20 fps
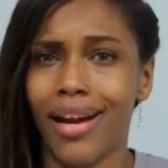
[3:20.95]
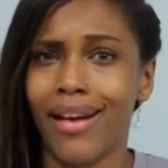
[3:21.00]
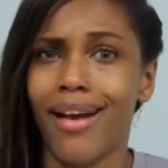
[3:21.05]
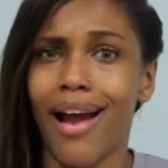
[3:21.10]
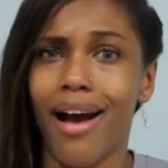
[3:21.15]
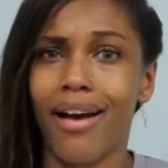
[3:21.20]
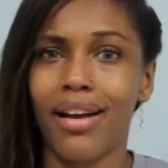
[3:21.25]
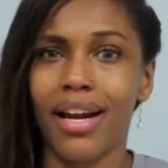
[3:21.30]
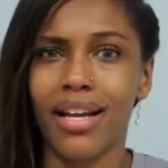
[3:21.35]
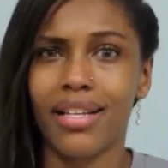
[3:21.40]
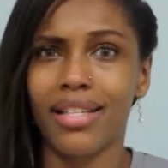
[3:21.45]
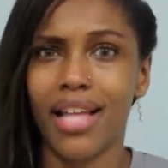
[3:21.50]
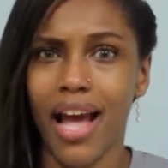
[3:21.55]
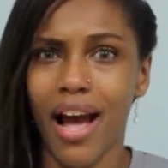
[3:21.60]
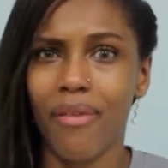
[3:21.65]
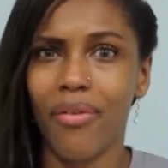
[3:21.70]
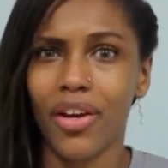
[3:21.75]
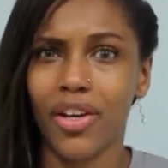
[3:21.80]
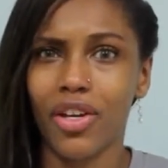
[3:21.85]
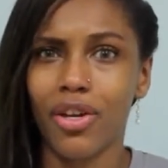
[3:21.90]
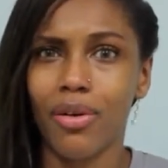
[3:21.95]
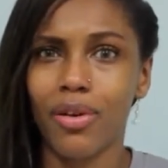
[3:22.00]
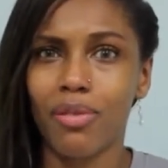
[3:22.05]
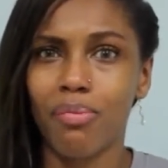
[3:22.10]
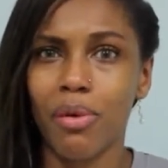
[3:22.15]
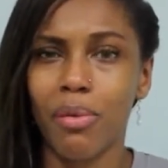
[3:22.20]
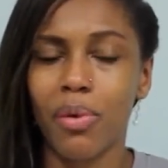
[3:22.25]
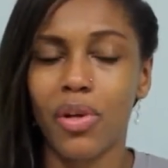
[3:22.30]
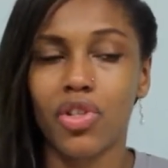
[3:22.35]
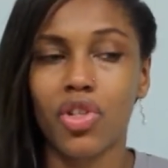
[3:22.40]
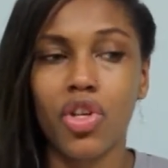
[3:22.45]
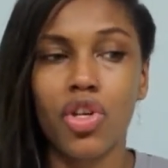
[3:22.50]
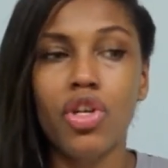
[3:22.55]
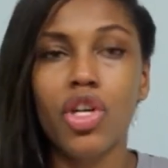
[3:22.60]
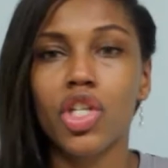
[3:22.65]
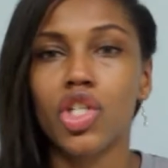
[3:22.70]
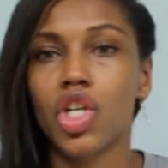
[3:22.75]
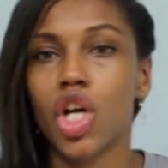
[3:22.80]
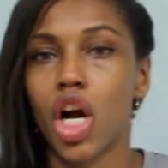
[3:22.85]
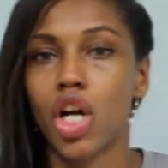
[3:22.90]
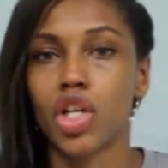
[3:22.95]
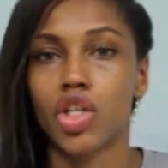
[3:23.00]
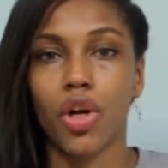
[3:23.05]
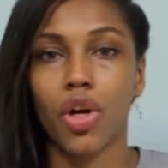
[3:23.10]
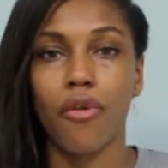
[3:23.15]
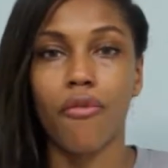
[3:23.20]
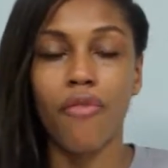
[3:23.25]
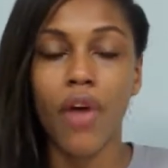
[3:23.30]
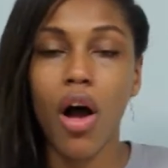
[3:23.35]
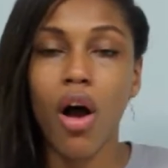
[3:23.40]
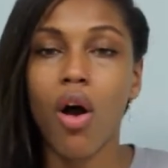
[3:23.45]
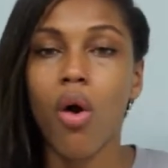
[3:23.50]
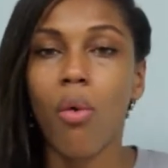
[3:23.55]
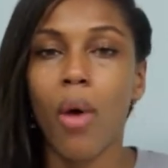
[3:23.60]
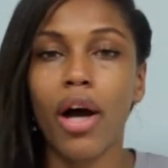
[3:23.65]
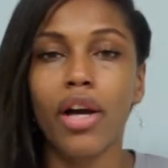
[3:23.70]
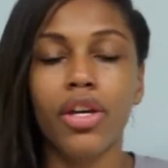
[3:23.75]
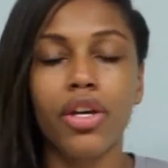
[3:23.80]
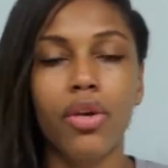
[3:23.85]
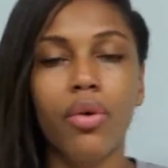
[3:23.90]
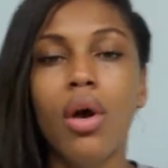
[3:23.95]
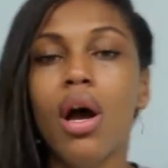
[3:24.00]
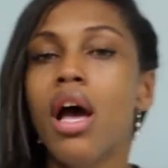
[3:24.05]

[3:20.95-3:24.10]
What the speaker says: Like nowadays they have like USB plugs, so you can charge your phone while